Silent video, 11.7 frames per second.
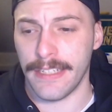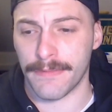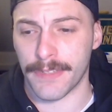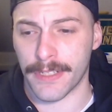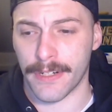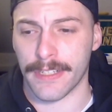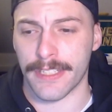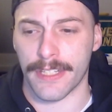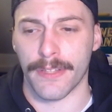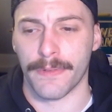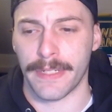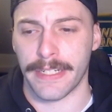in regards
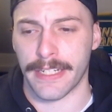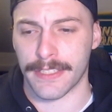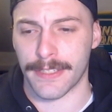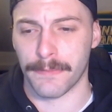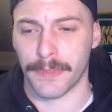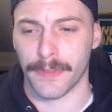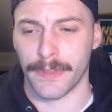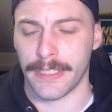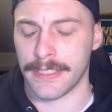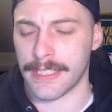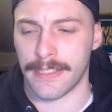to the win against the Bruins,